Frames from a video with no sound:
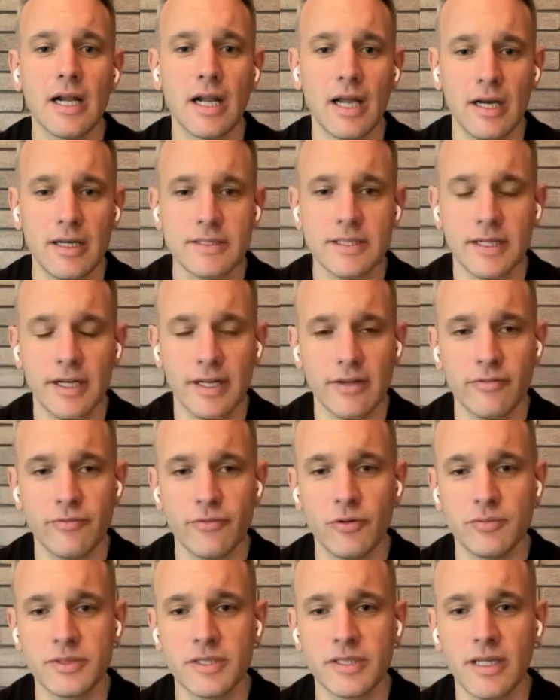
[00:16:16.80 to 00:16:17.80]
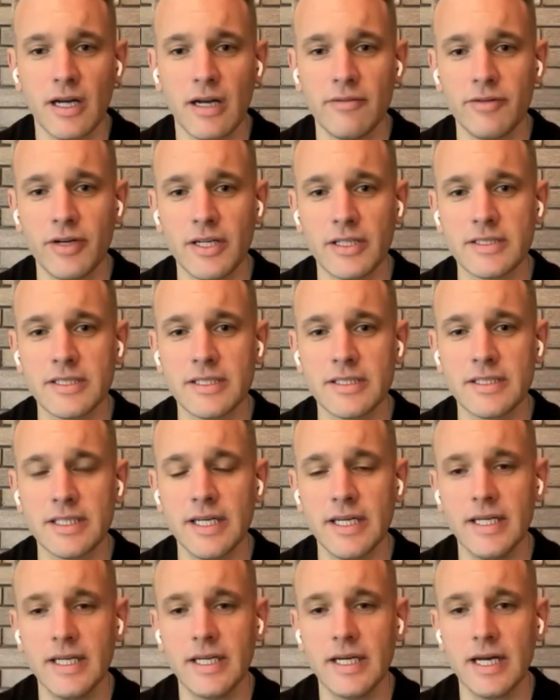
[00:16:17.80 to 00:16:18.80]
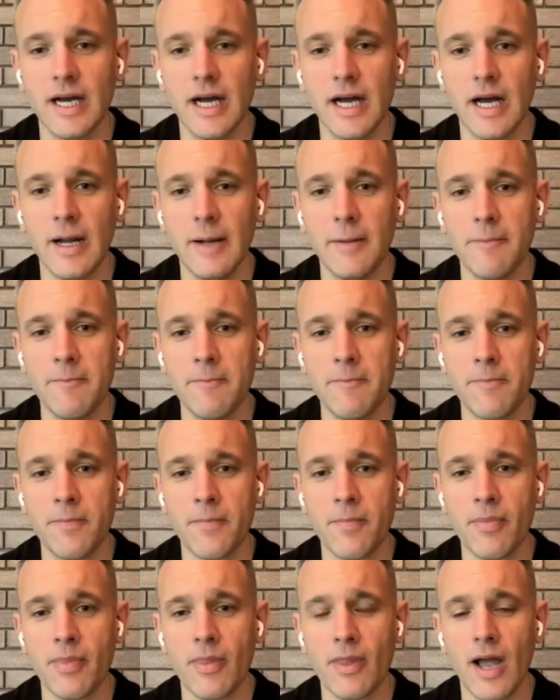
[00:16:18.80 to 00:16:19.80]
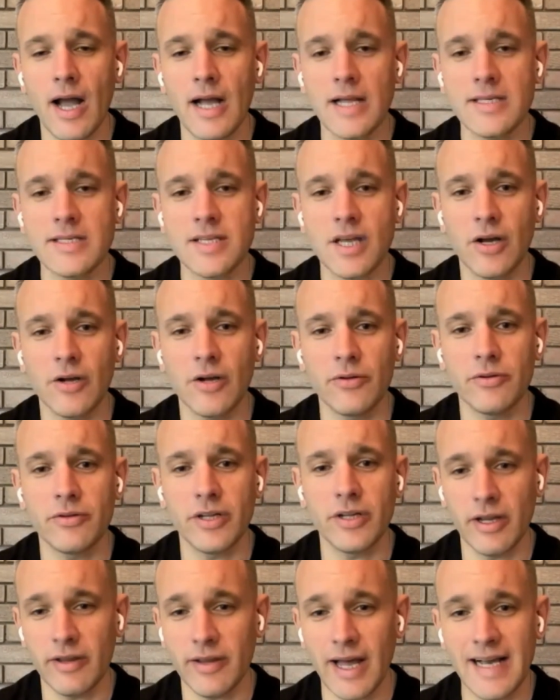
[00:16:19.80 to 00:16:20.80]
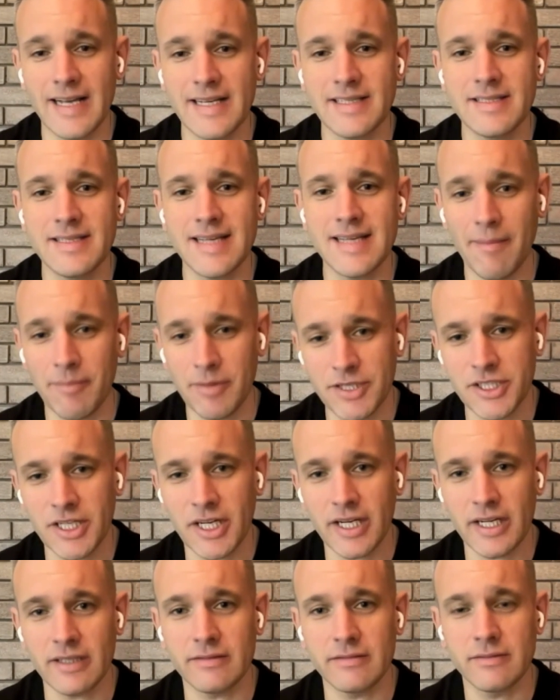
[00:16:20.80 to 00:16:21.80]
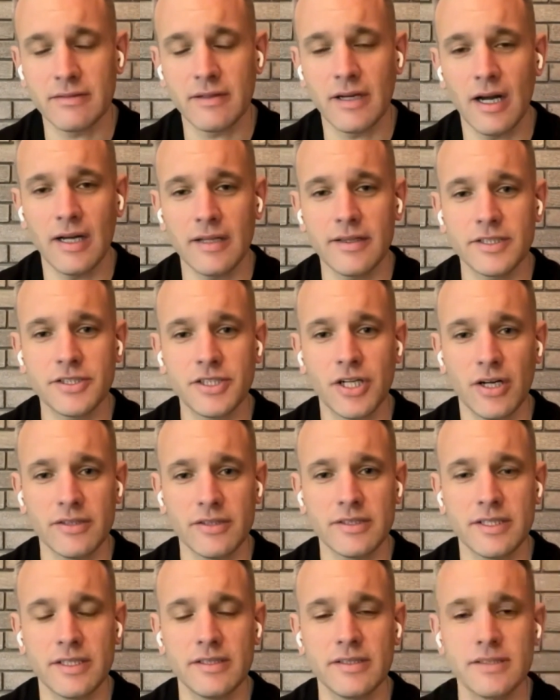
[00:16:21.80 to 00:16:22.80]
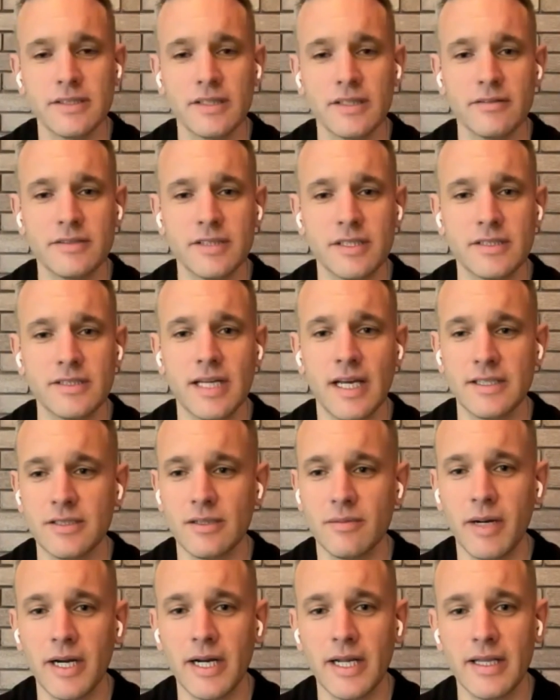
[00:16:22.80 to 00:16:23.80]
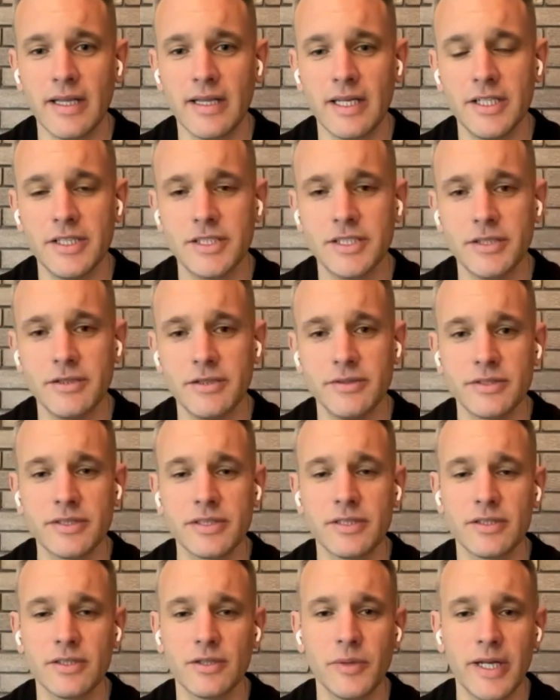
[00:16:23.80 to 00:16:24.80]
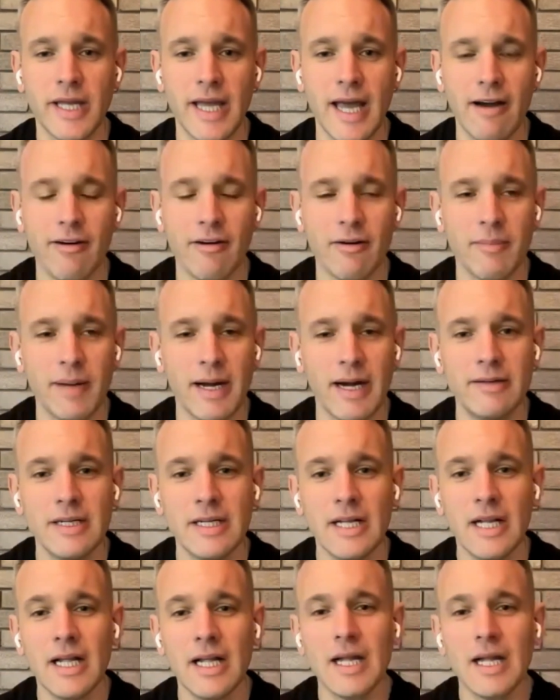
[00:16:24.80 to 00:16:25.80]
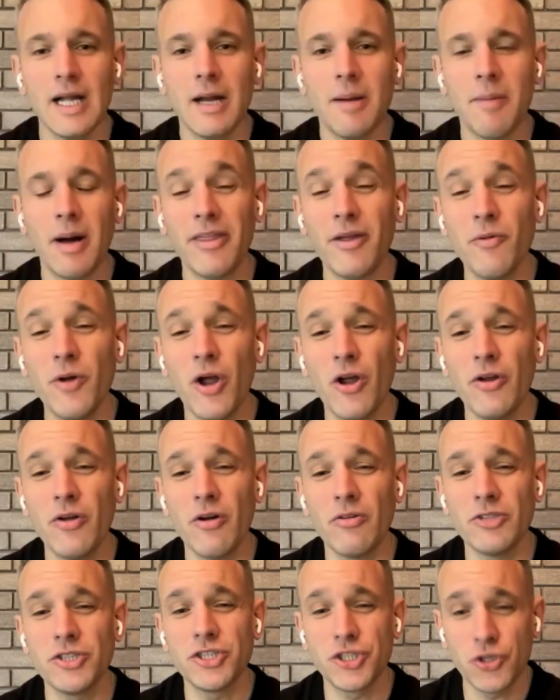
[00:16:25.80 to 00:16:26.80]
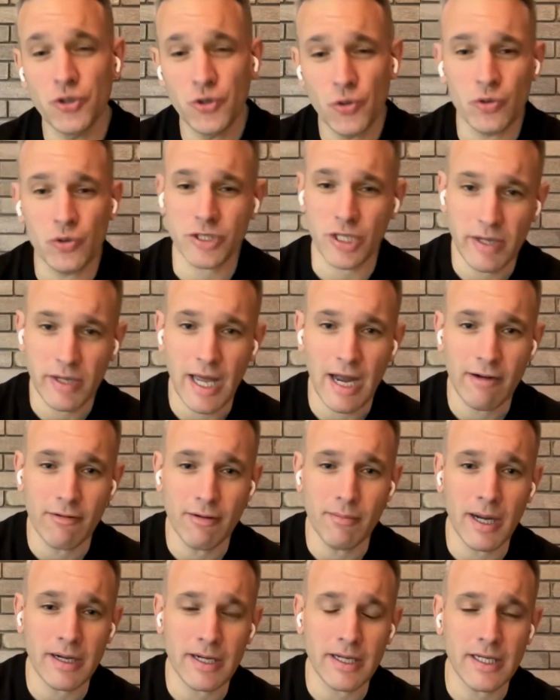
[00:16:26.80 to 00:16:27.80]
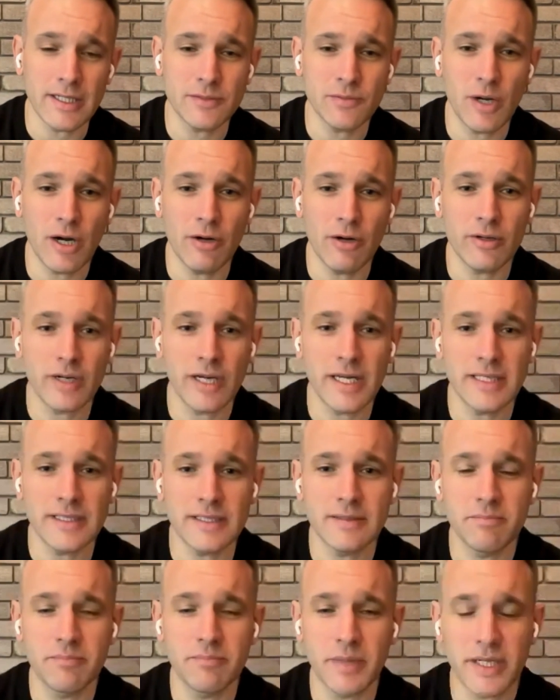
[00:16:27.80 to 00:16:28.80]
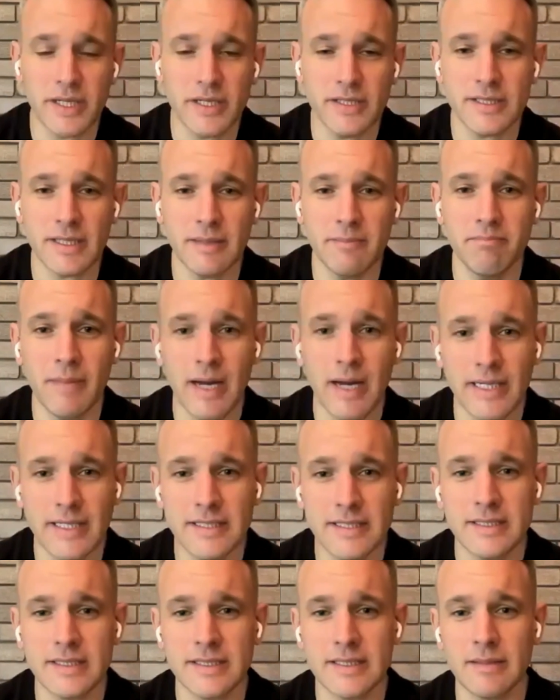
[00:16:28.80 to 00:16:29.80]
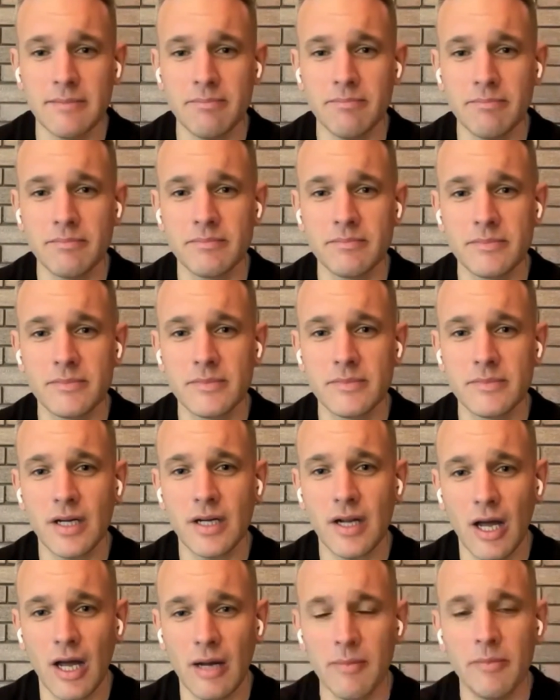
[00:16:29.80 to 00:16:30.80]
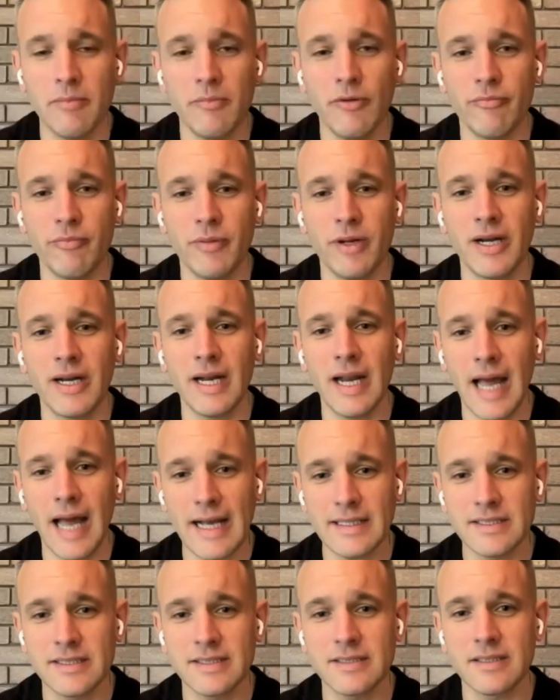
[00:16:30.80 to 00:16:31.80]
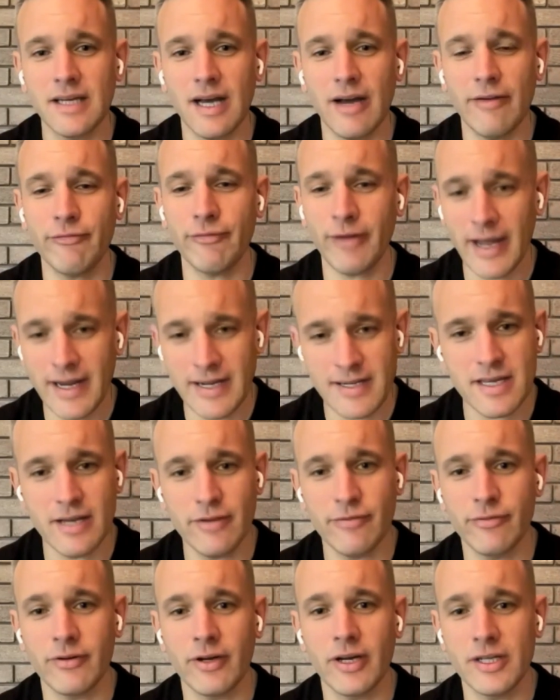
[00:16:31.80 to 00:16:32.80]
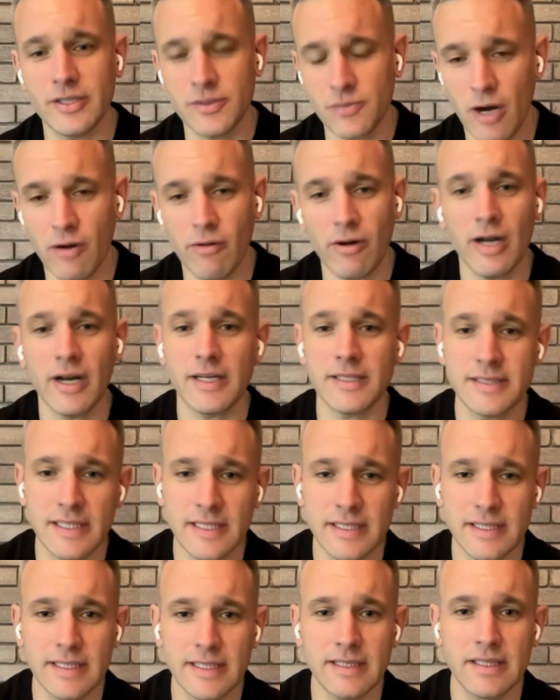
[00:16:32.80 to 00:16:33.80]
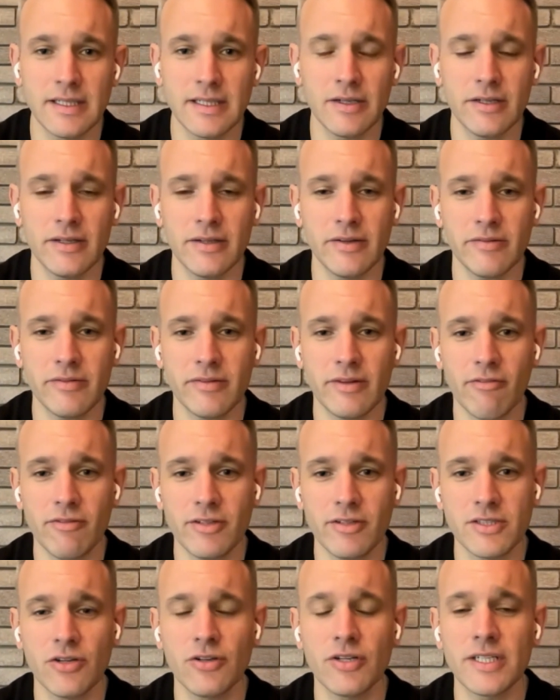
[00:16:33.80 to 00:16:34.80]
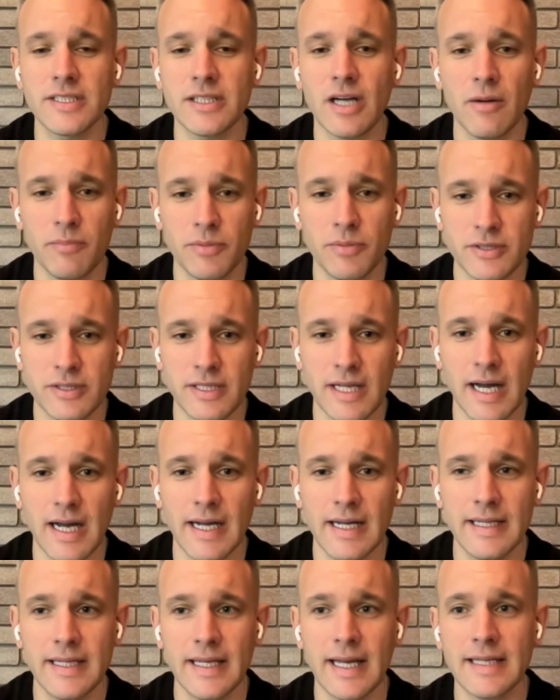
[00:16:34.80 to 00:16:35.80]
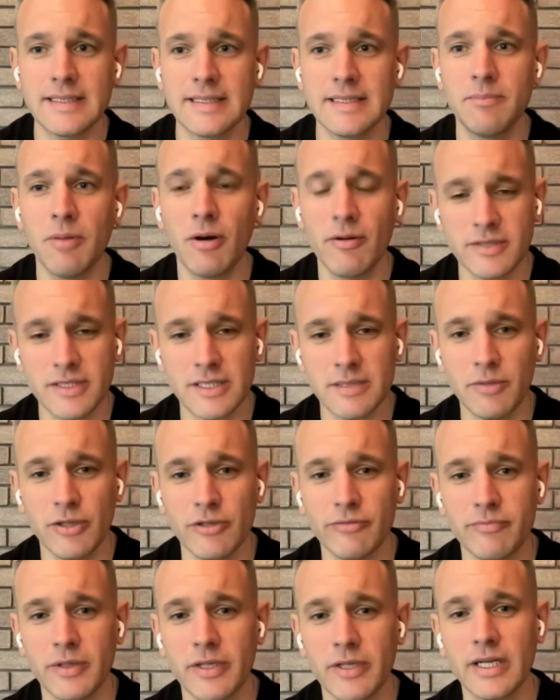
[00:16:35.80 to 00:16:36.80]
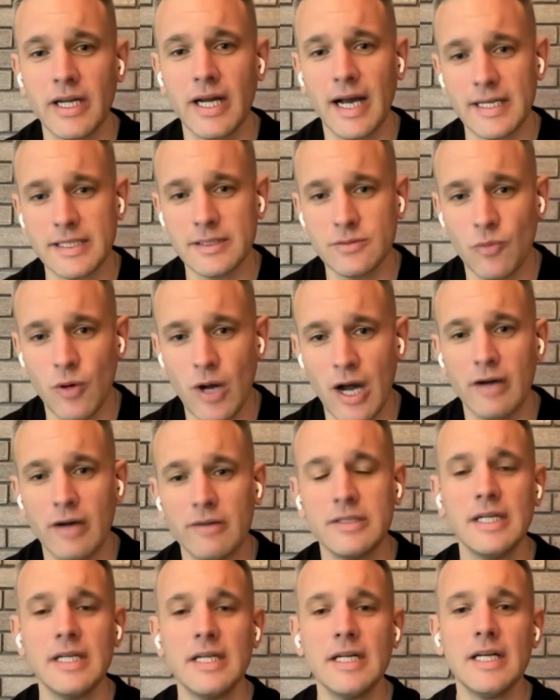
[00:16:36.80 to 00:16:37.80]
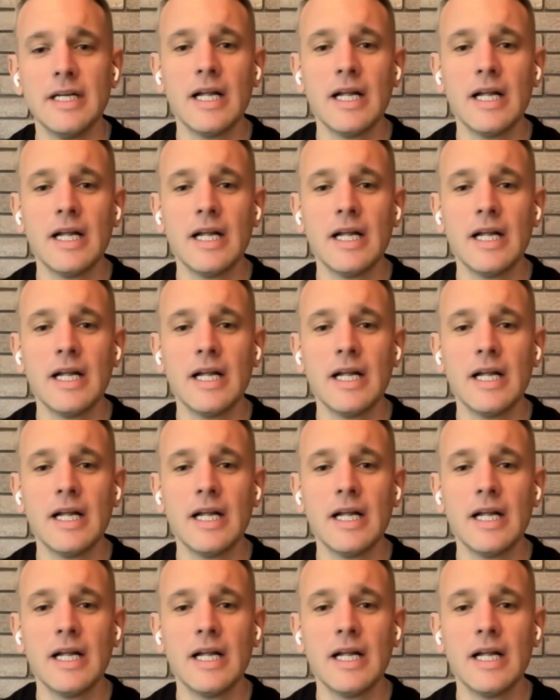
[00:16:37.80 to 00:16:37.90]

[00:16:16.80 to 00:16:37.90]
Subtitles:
class and other forms of diversity. And so, that is damaging the chances of success on many of the issues that we care about. But I think we should also care about it as well, is because it makes the climate movement less effective as well. And I think there is good examples of that in the anti-poverty movement as well.